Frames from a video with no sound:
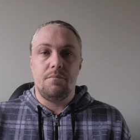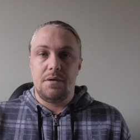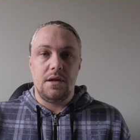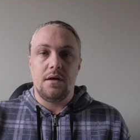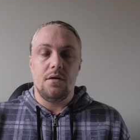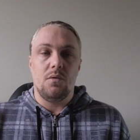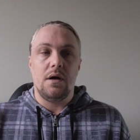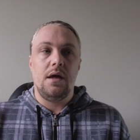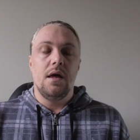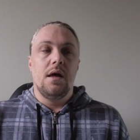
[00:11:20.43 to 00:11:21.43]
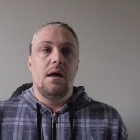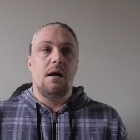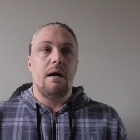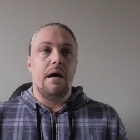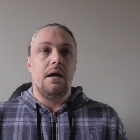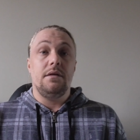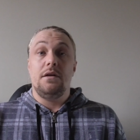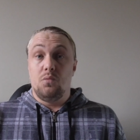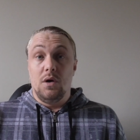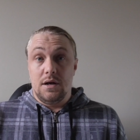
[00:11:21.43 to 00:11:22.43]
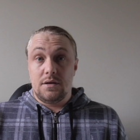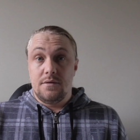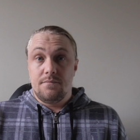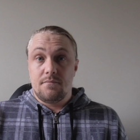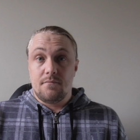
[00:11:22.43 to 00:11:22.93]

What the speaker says: particular way, and it worked.